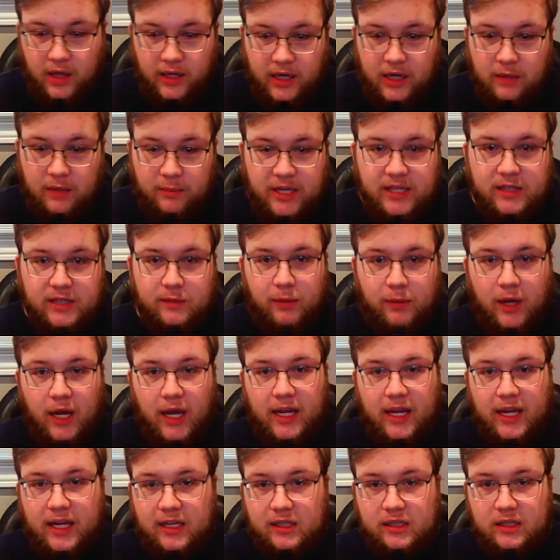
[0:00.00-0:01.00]
it a pizza pie?
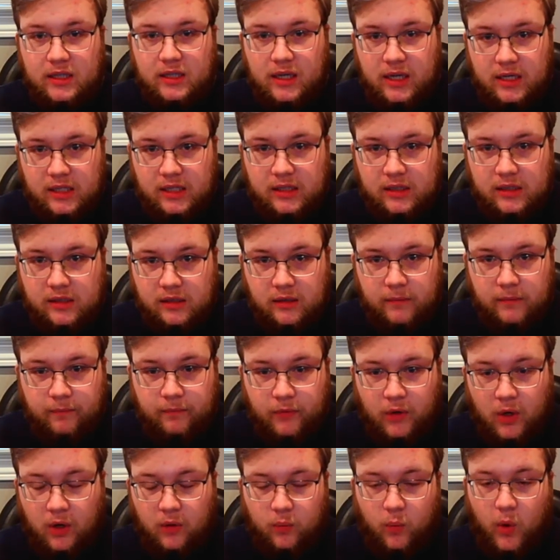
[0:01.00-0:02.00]
It's, it's,
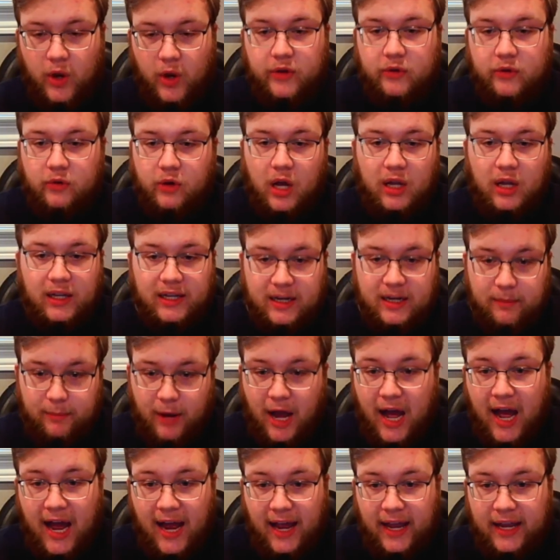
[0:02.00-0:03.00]
or why are you calling it a
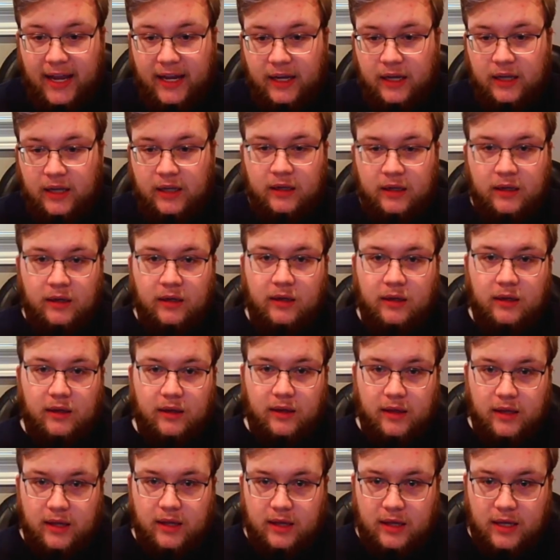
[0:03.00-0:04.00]
pie?
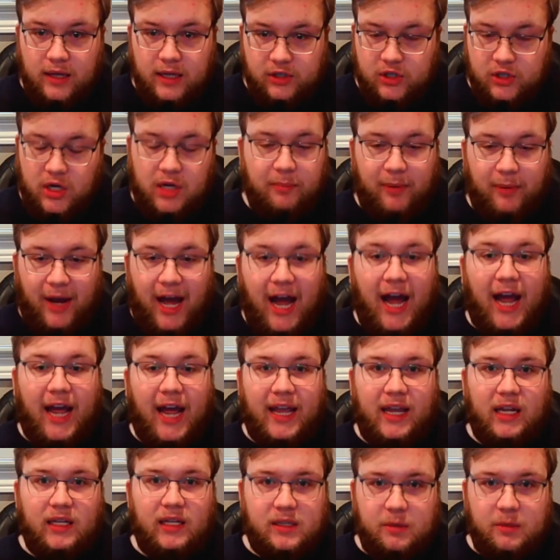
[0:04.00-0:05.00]
It's not a pie,
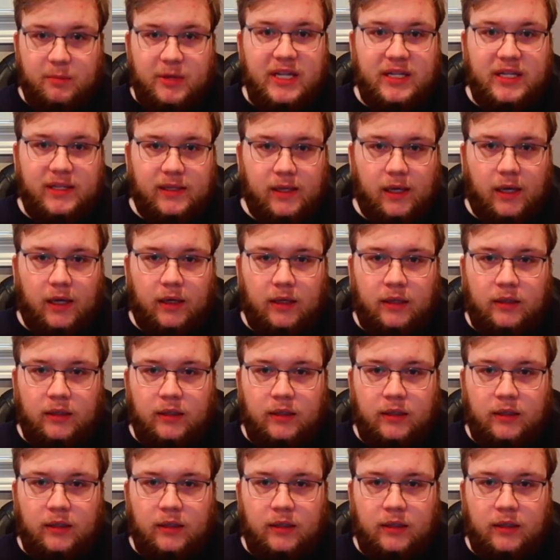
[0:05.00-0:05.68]
it's a pizza.